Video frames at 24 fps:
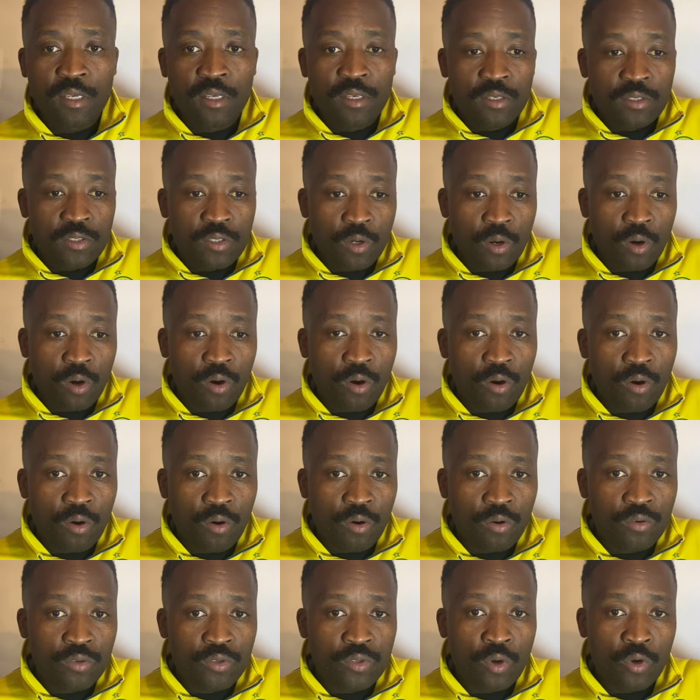
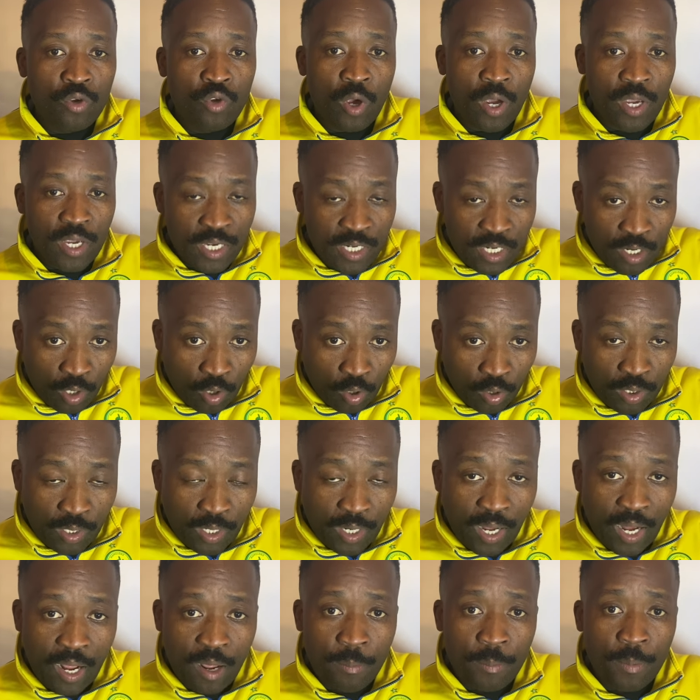So you are in a good
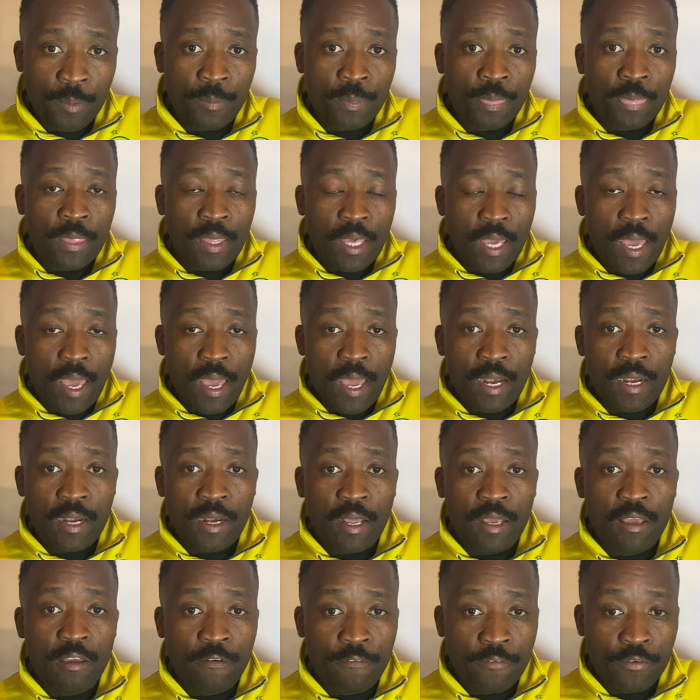club, and
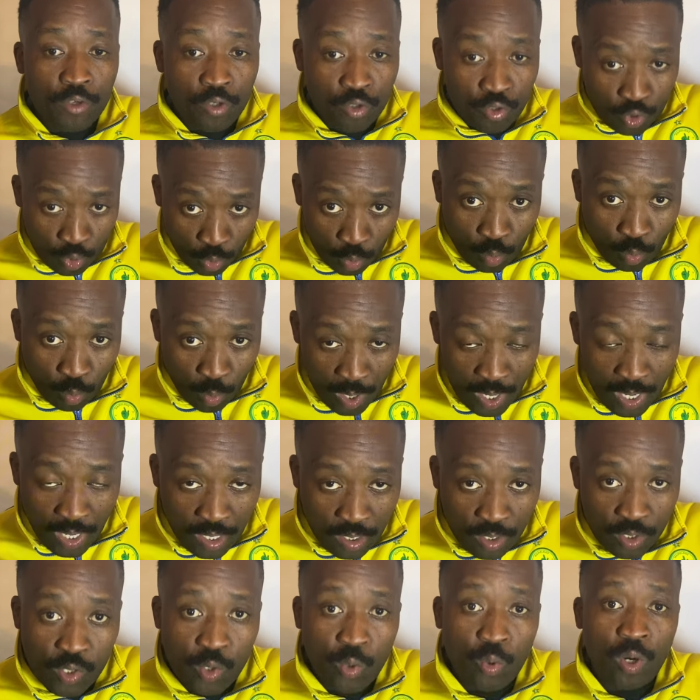if you do
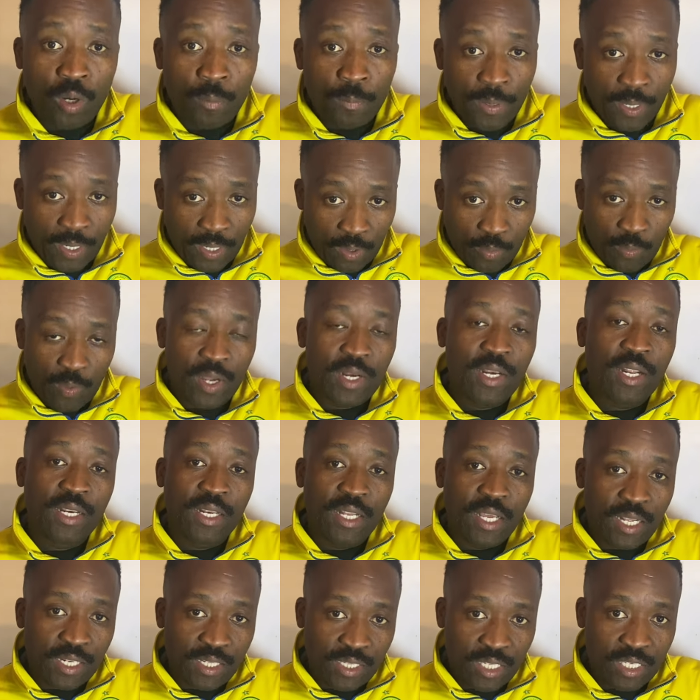well, you will be
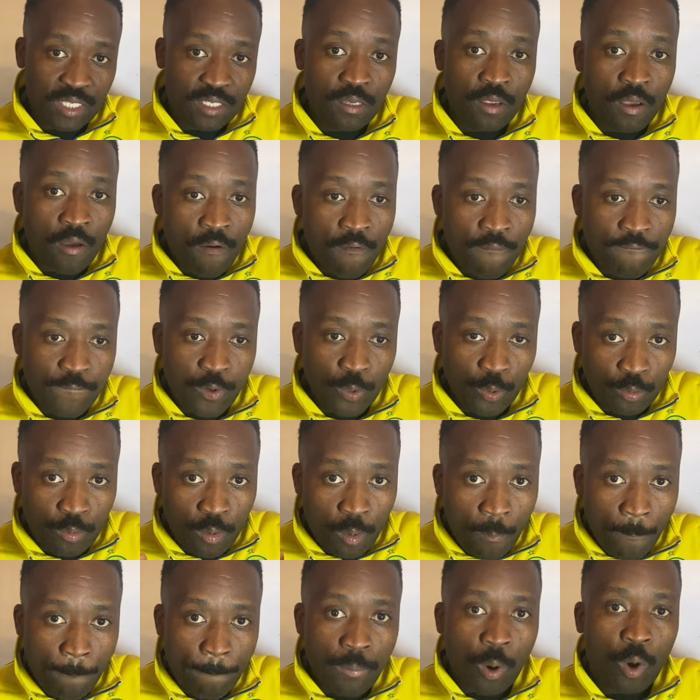rewarded at this
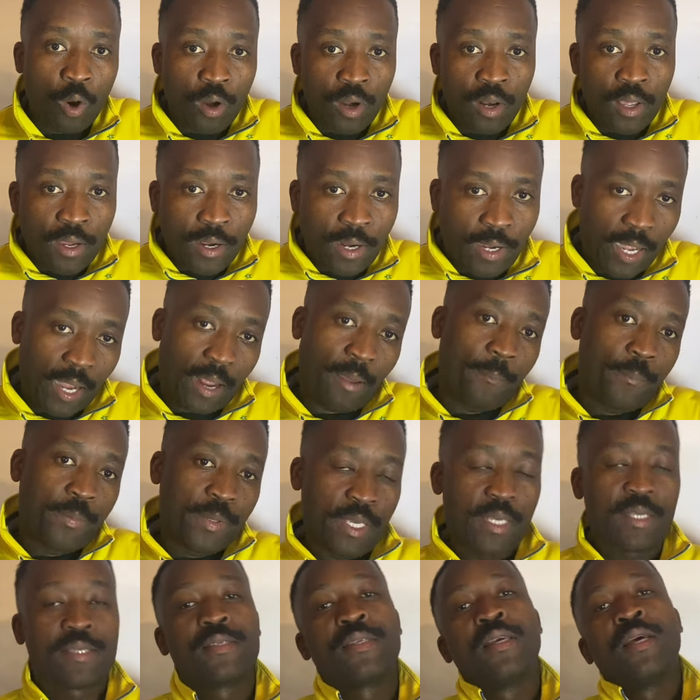football club.
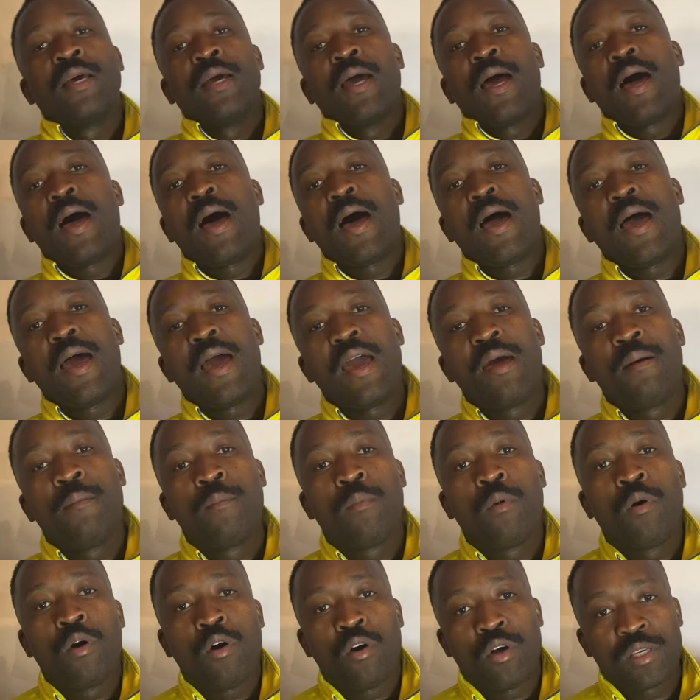Yes, I
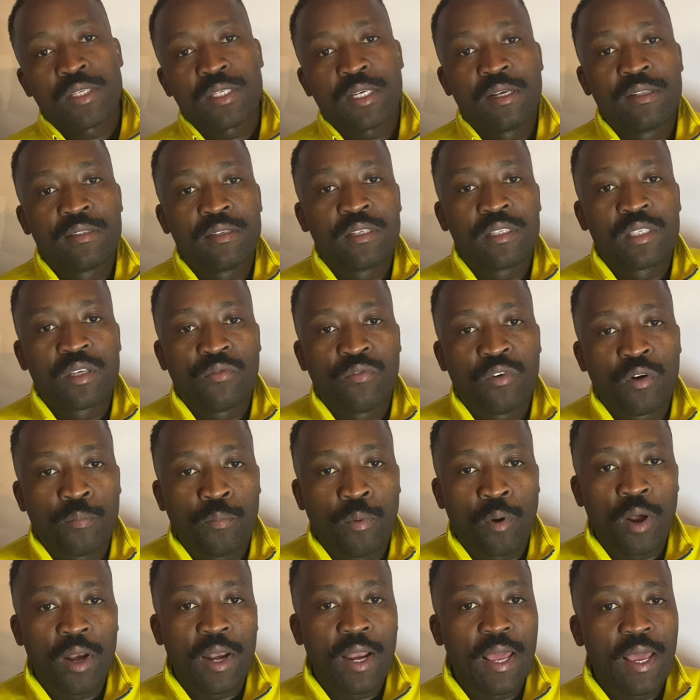am Oscar Ntsitsi
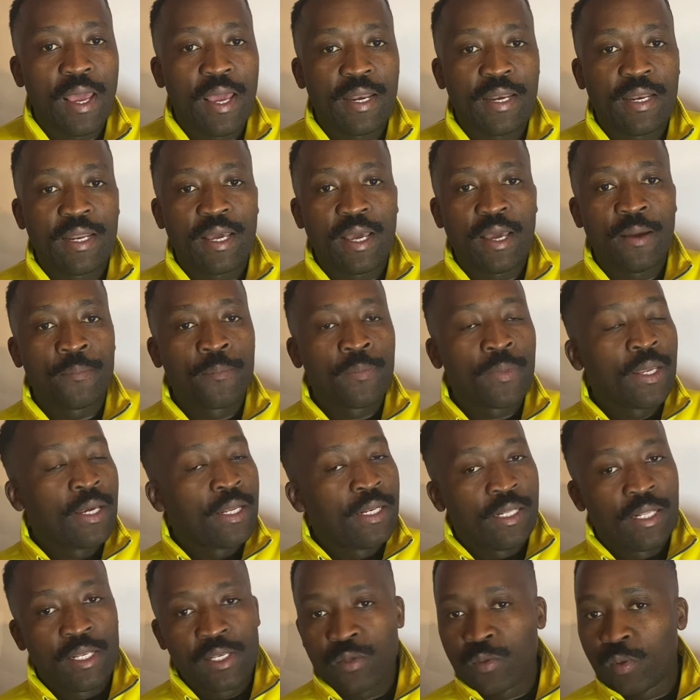Football, and
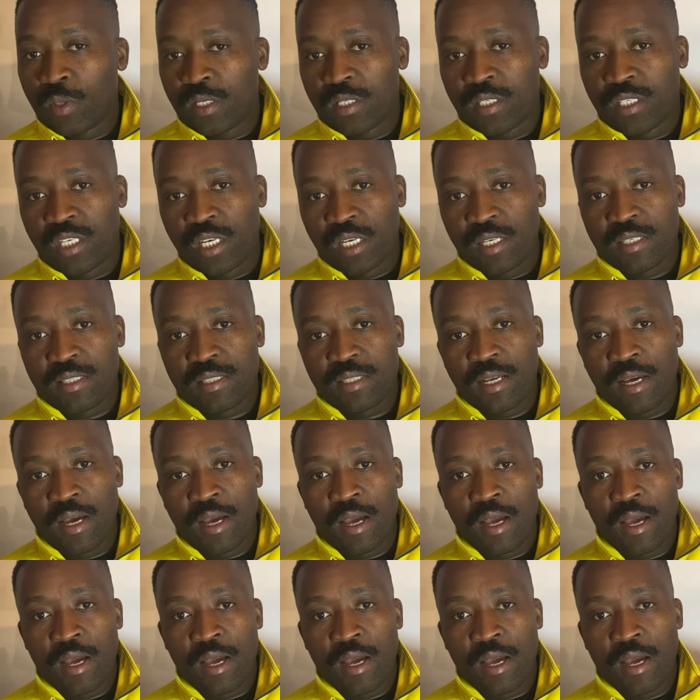this was just 2